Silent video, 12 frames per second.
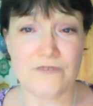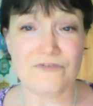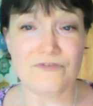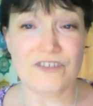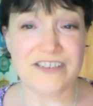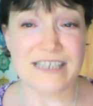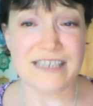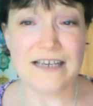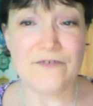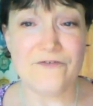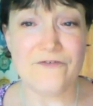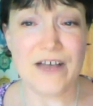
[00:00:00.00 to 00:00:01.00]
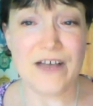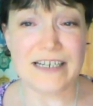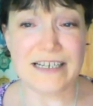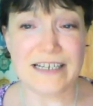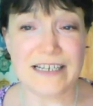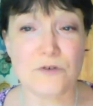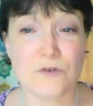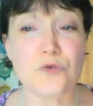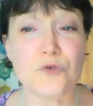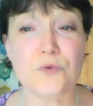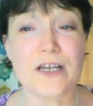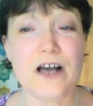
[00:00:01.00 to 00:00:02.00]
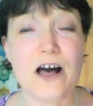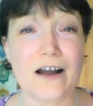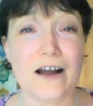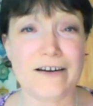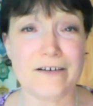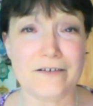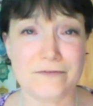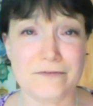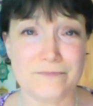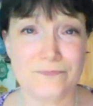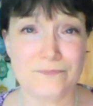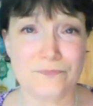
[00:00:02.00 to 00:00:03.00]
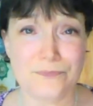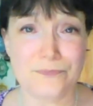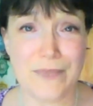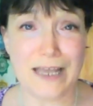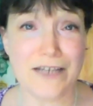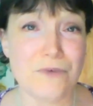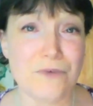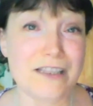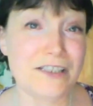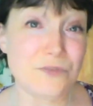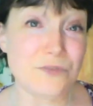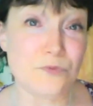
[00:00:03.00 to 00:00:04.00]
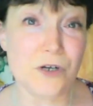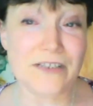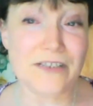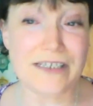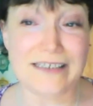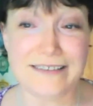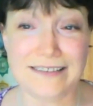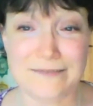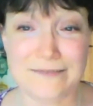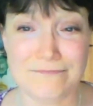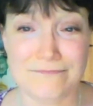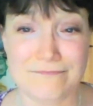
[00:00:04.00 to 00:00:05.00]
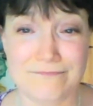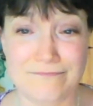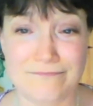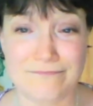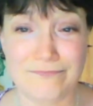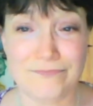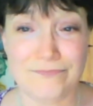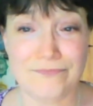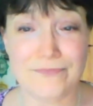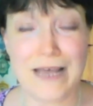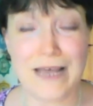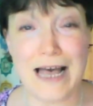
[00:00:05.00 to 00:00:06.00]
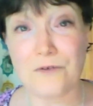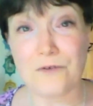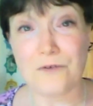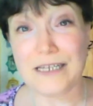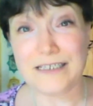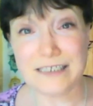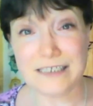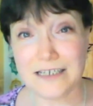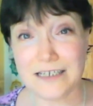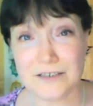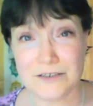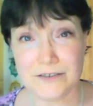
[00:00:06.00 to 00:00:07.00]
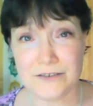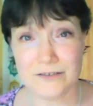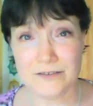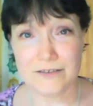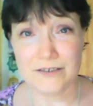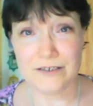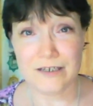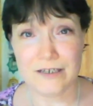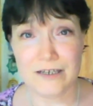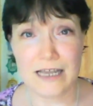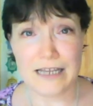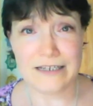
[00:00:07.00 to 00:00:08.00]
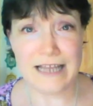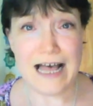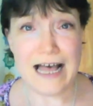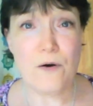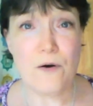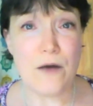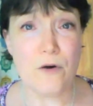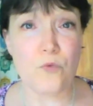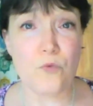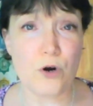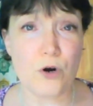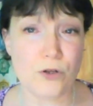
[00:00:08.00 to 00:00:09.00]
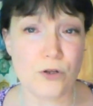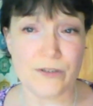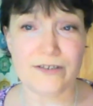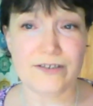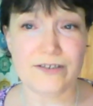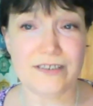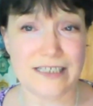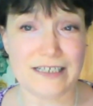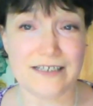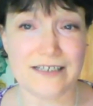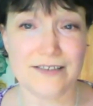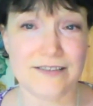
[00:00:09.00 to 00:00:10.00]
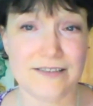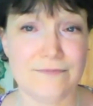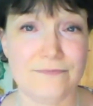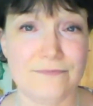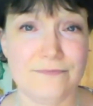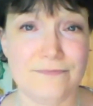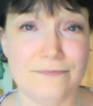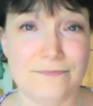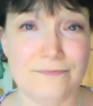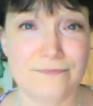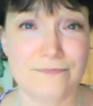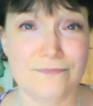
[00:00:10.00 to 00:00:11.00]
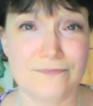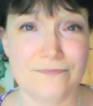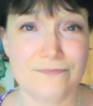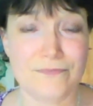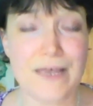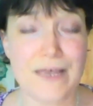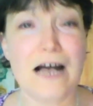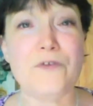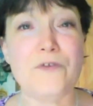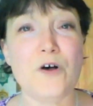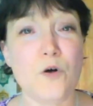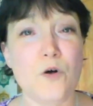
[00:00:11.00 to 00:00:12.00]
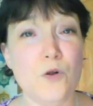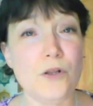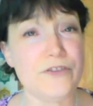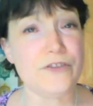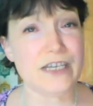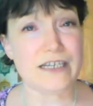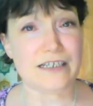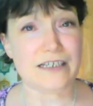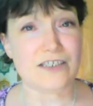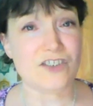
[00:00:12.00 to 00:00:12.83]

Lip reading: for the sake of finding out who we are and what this world is, how we tick, and how our world ticks, how the whole thing